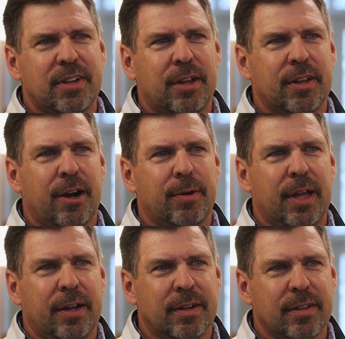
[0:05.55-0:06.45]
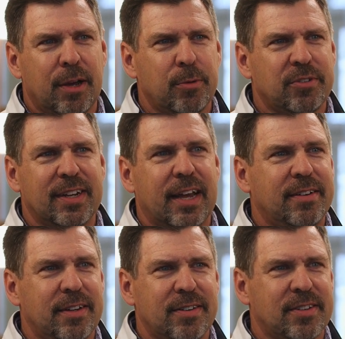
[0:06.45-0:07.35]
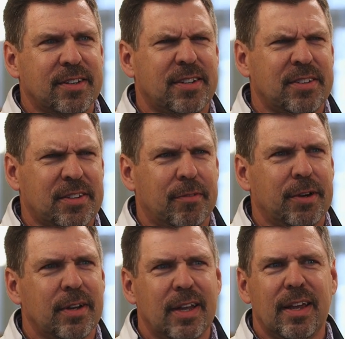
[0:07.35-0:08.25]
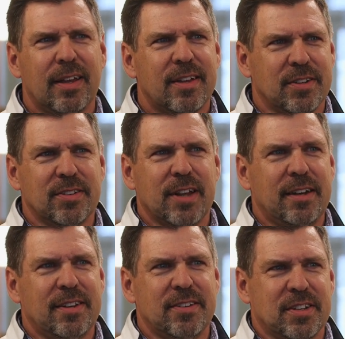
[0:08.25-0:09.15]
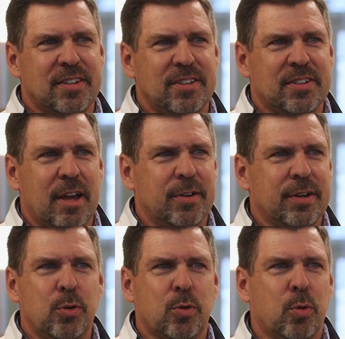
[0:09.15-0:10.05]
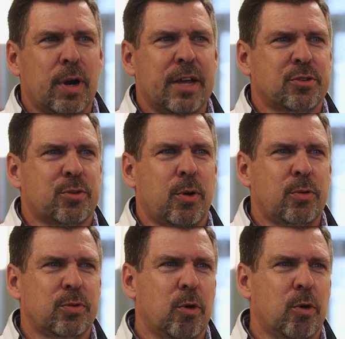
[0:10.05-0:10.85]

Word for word: South Carolina. That was in 1967. Since 1967, Nucor has grown to